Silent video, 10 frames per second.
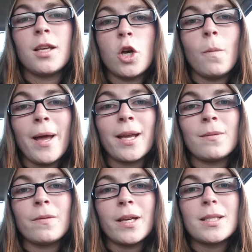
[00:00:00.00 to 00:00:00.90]
go back
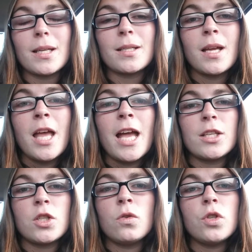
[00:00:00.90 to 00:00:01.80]
and fix it.
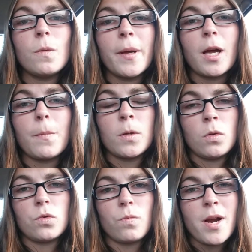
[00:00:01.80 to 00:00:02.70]
As soon as you pick up on
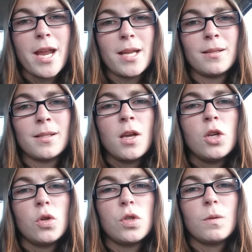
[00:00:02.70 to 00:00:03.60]
those reins,
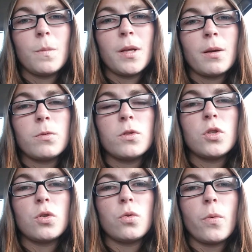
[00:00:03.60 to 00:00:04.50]
you should be able
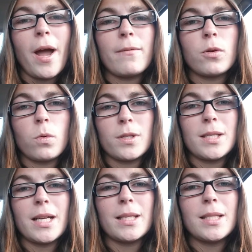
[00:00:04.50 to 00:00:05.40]
to have your
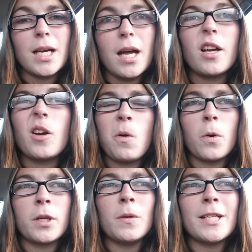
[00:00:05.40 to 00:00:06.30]
horse's head tuck
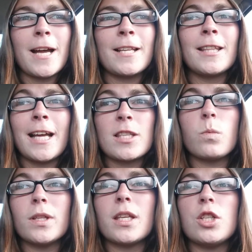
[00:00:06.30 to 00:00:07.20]
or go down. That's
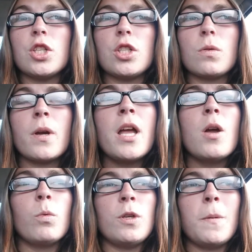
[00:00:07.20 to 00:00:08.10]
what they should do.
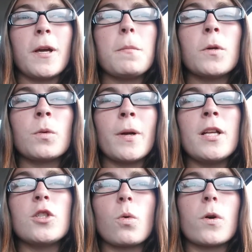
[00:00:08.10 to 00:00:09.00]
When you pick up on the
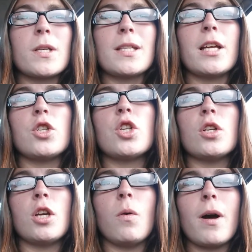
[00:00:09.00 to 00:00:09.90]
reins, your horse's head
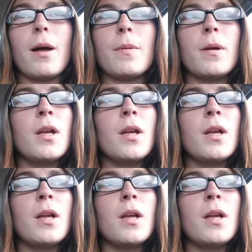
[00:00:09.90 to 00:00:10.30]
shouldn't go up.